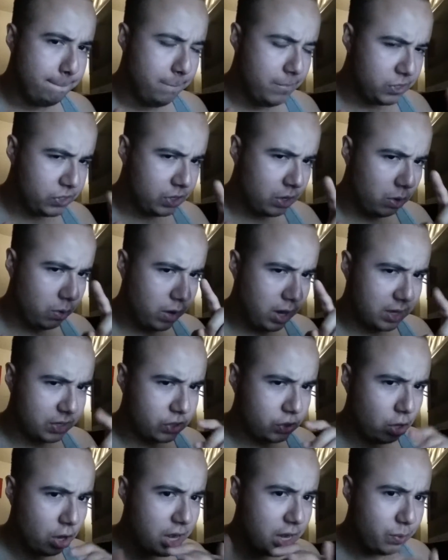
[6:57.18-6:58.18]
So
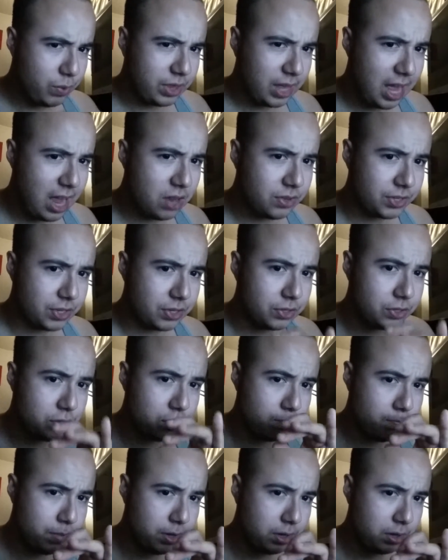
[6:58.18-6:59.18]
starting with houses,
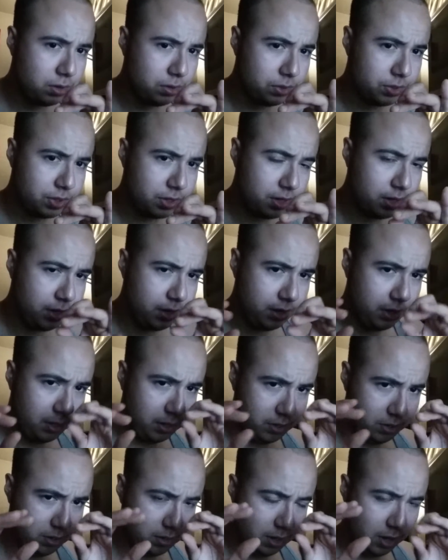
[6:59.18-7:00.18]
you build
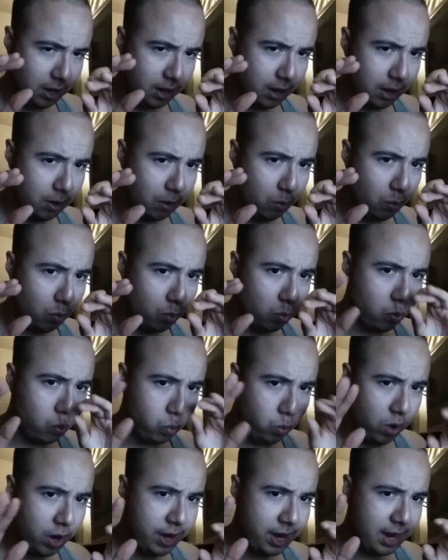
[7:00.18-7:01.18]

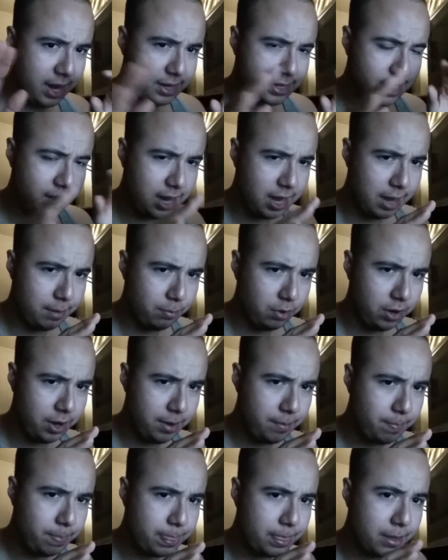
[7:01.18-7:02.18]
one at a time,
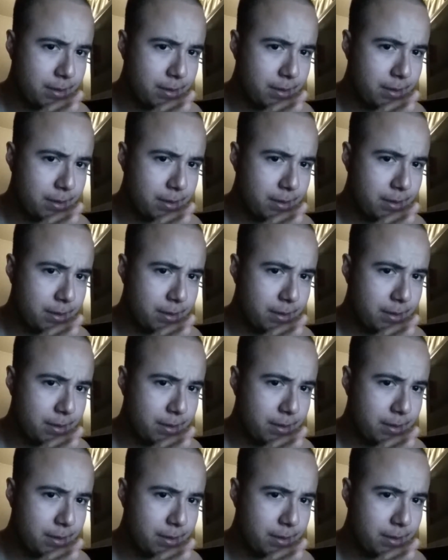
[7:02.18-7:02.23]
right?